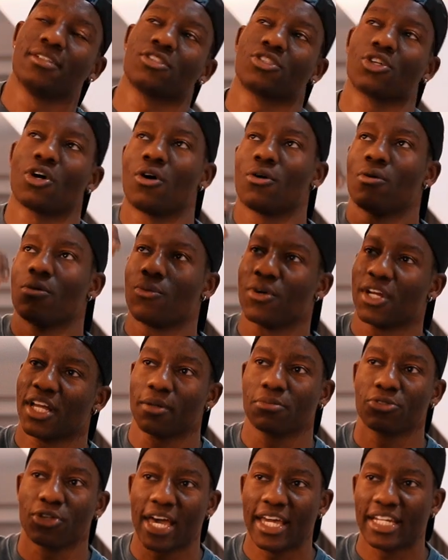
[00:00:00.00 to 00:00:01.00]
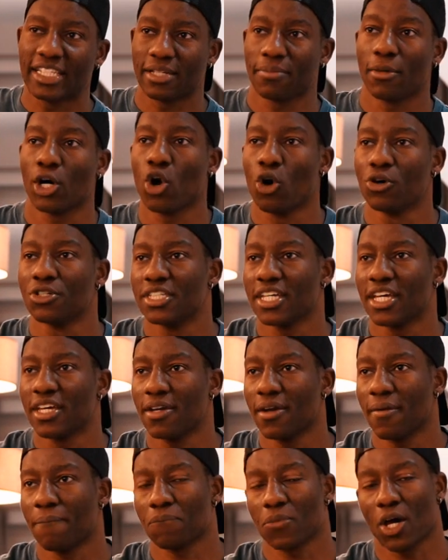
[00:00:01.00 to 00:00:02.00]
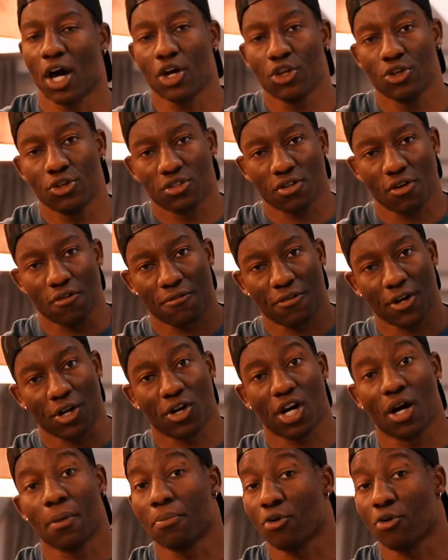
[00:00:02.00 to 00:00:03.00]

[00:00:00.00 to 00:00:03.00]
So, when it comes to editing my content, I use Final Cut